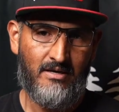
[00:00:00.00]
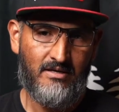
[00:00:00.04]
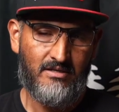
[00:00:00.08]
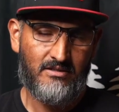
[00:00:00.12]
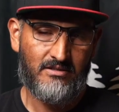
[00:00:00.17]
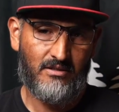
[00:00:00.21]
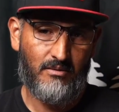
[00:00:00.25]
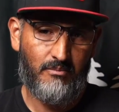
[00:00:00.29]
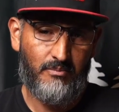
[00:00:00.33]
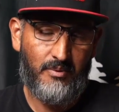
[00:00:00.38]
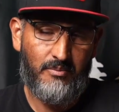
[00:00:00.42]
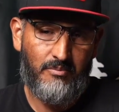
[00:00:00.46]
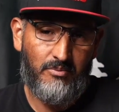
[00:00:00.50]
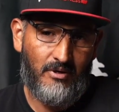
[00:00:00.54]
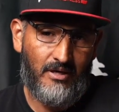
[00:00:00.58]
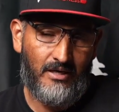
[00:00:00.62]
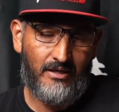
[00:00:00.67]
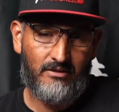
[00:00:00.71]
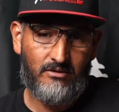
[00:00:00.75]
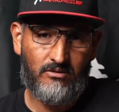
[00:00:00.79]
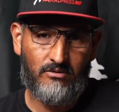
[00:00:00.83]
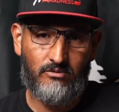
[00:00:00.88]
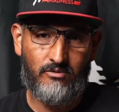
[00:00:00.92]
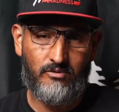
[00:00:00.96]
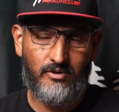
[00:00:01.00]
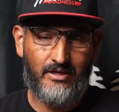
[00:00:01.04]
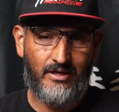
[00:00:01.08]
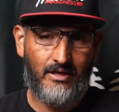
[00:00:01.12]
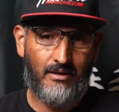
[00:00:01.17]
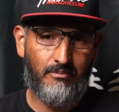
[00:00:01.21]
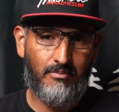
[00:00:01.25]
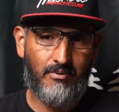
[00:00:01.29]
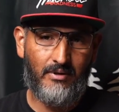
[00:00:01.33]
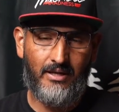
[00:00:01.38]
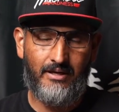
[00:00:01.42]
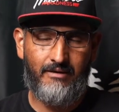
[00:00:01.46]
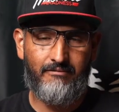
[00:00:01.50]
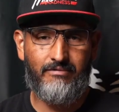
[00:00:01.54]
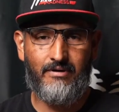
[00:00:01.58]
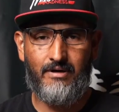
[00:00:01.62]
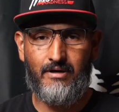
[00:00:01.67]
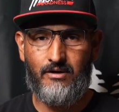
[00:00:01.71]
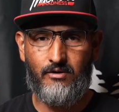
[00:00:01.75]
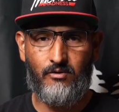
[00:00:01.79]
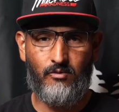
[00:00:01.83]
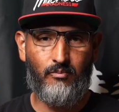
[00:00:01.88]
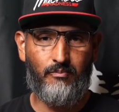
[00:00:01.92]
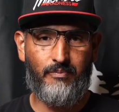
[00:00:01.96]
Some people like to drink. I believe
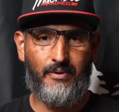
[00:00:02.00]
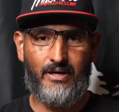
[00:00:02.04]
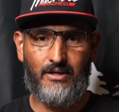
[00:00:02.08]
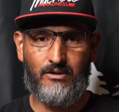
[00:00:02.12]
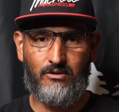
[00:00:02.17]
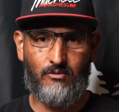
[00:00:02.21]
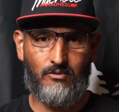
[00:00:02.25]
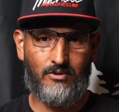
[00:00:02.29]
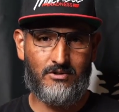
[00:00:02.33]
Ruperto